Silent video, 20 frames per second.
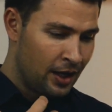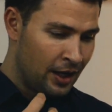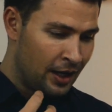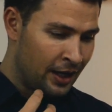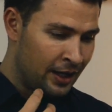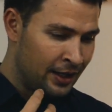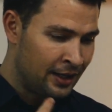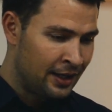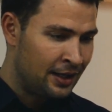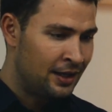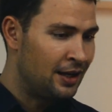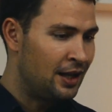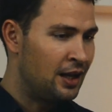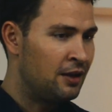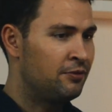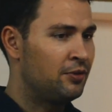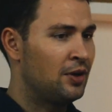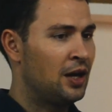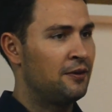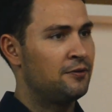And then
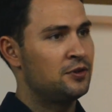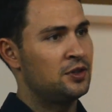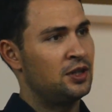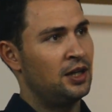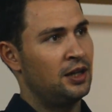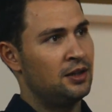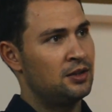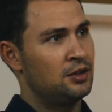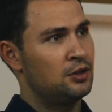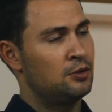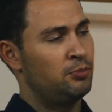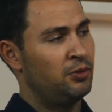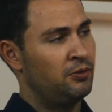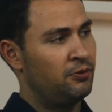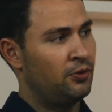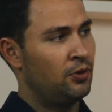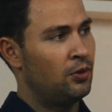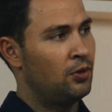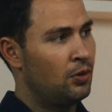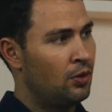if you have changes
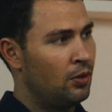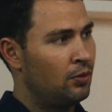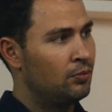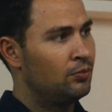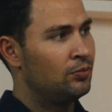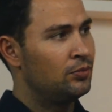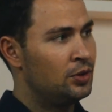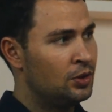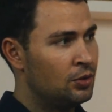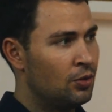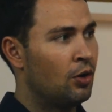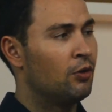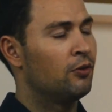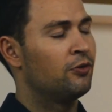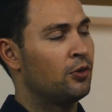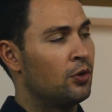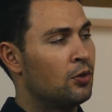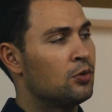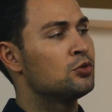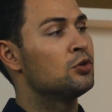before, you of
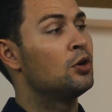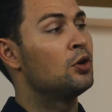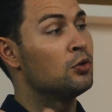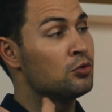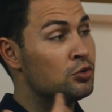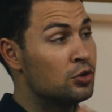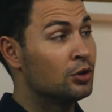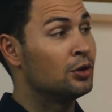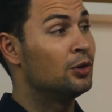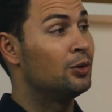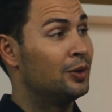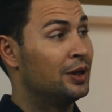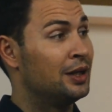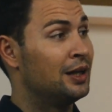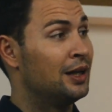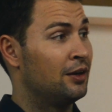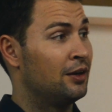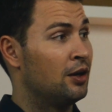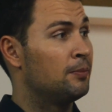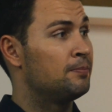course also go in
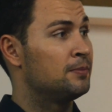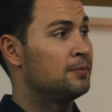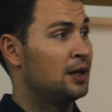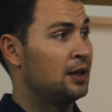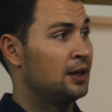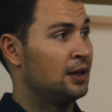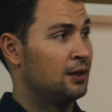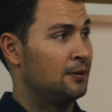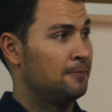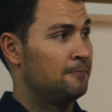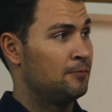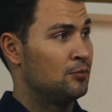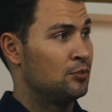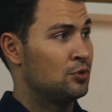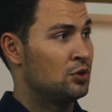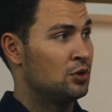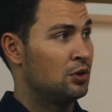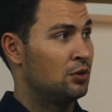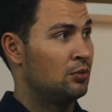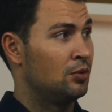update it.
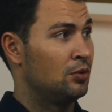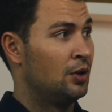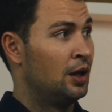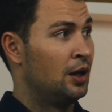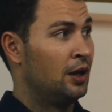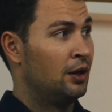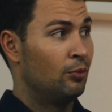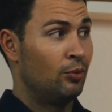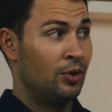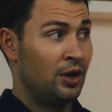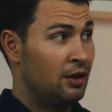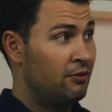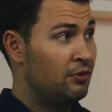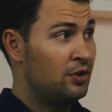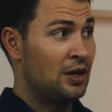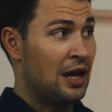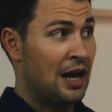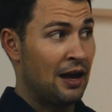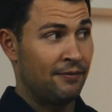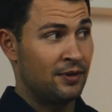So whenever
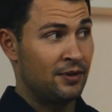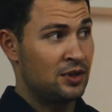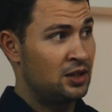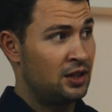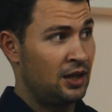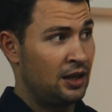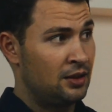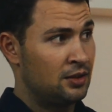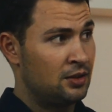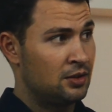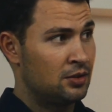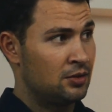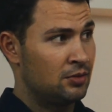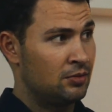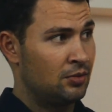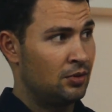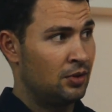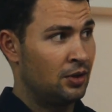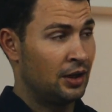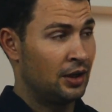you have a change,
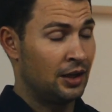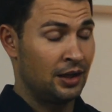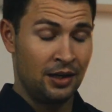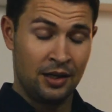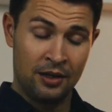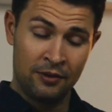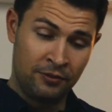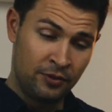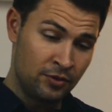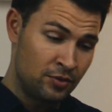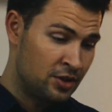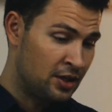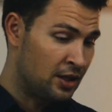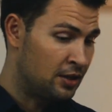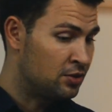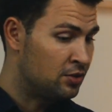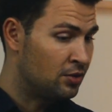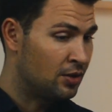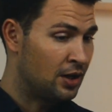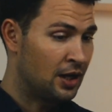again, if you
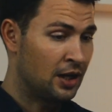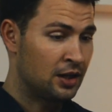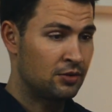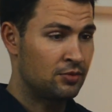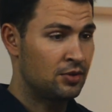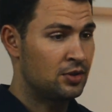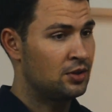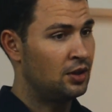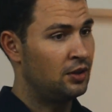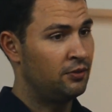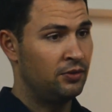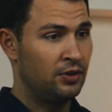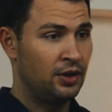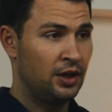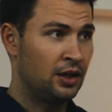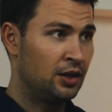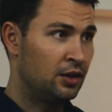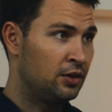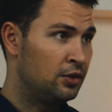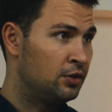change your address, if you
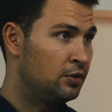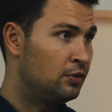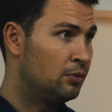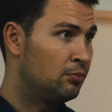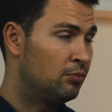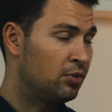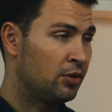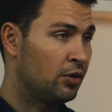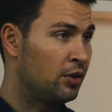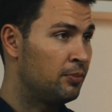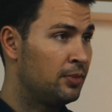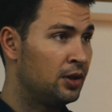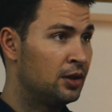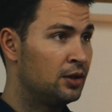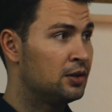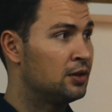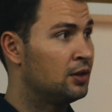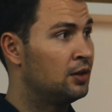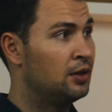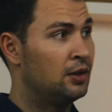get a new
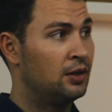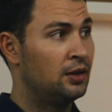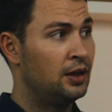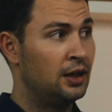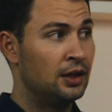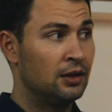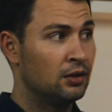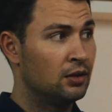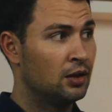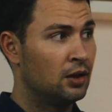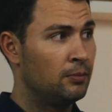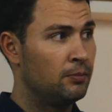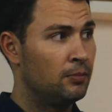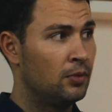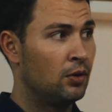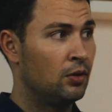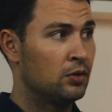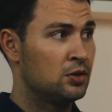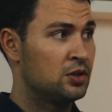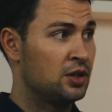employment income
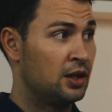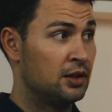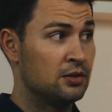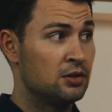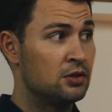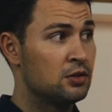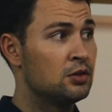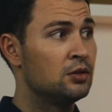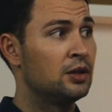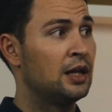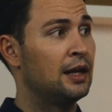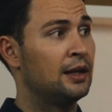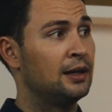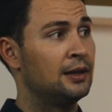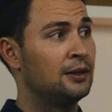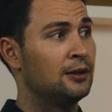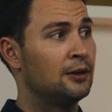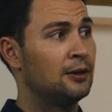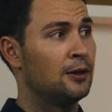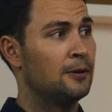or changes to that
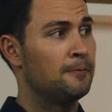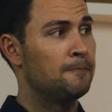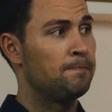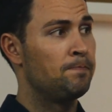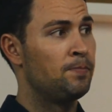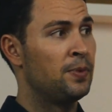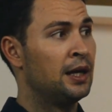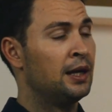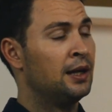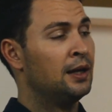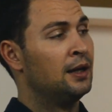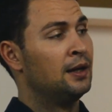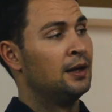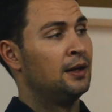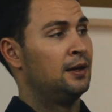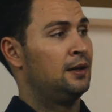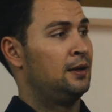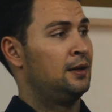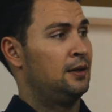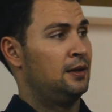income,
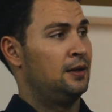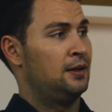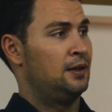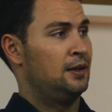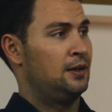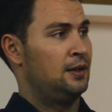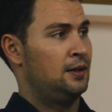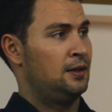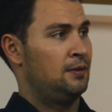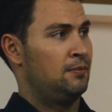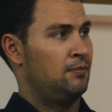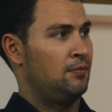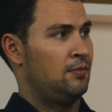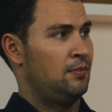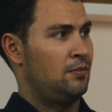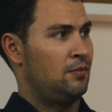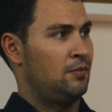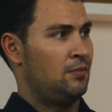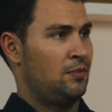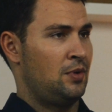
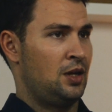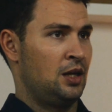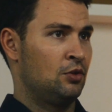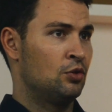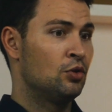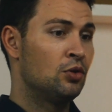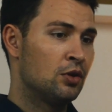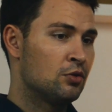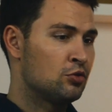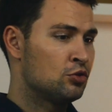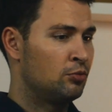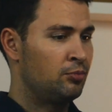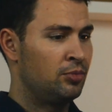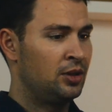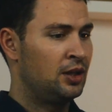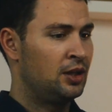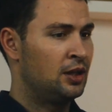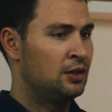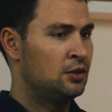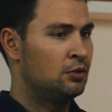it could also be
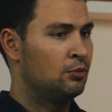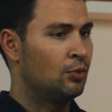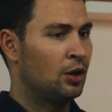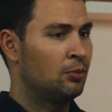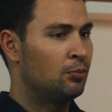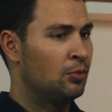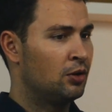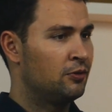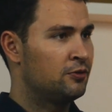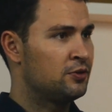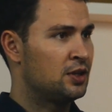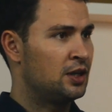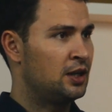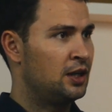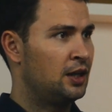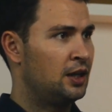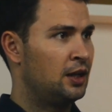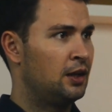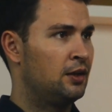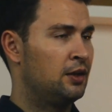that you 1 month
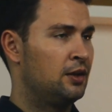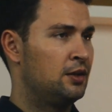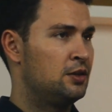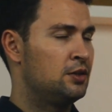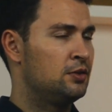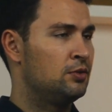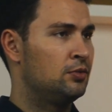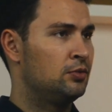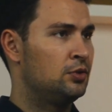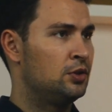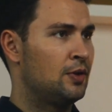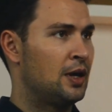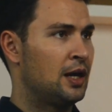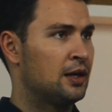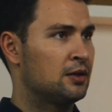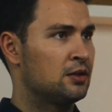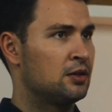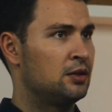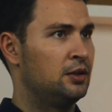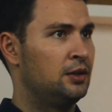say you
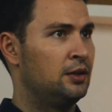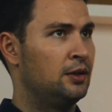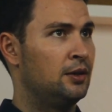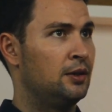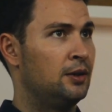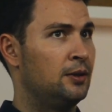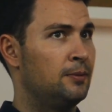actually